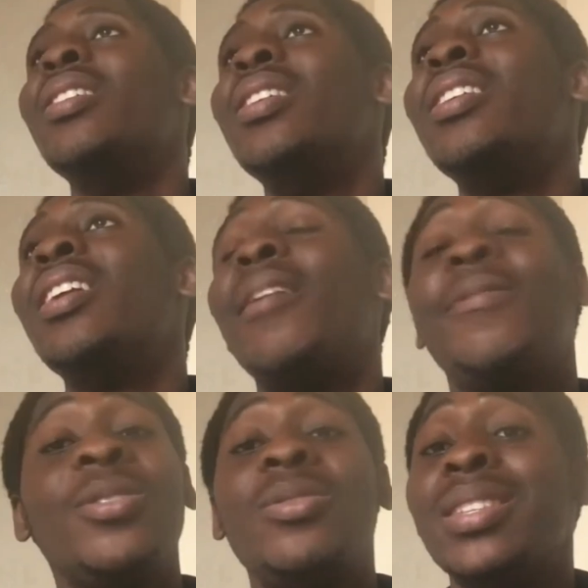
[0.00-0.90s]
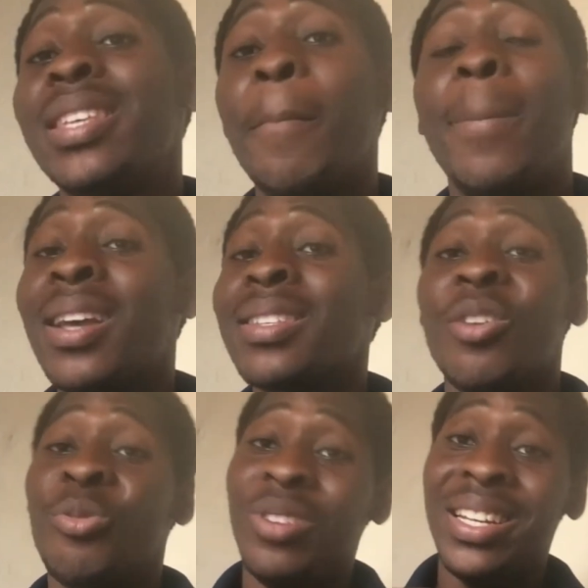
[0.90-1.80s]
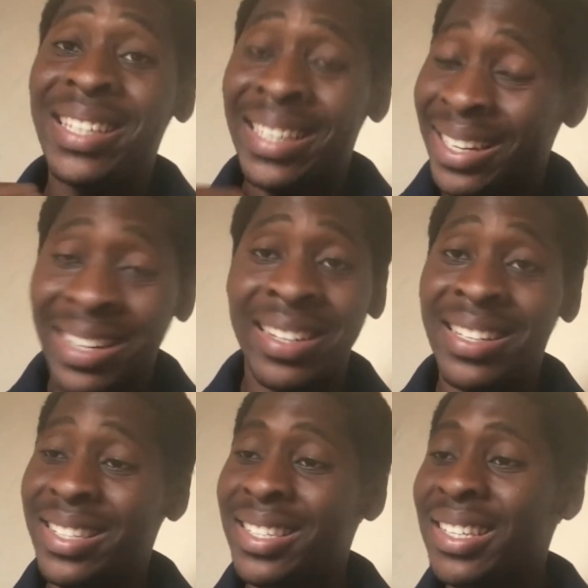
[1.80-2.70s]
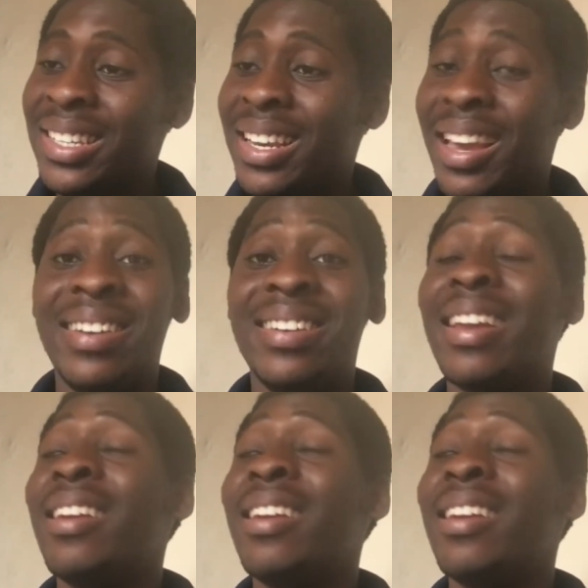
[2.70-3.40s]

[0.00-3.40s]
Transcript: I've got to say, banks are really killing it, and a